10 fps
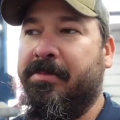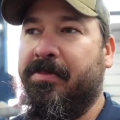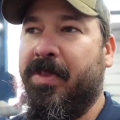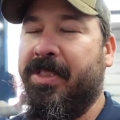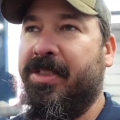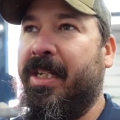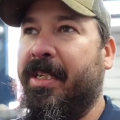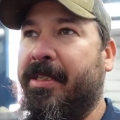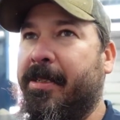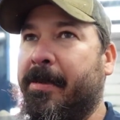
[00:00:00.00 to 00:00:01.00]
It's
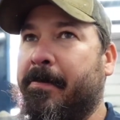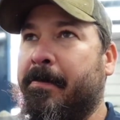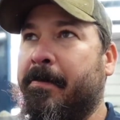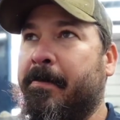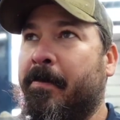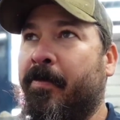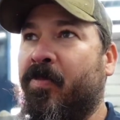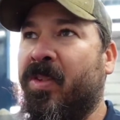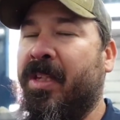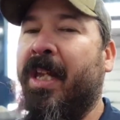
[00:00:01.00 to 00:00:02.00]
like,
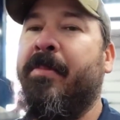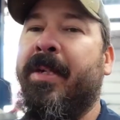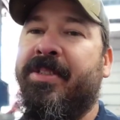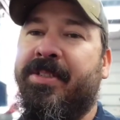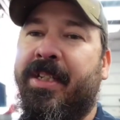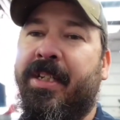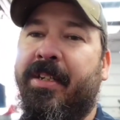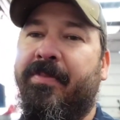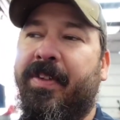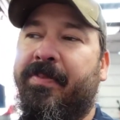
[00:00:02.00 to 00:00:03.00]
kind of makes you think
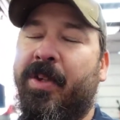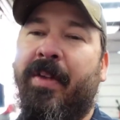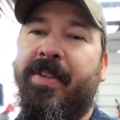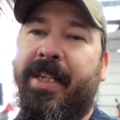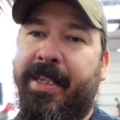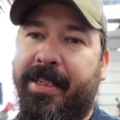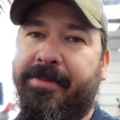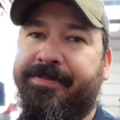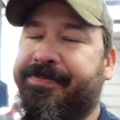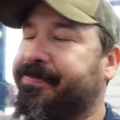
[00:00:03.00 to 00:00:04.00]
of if you have a kid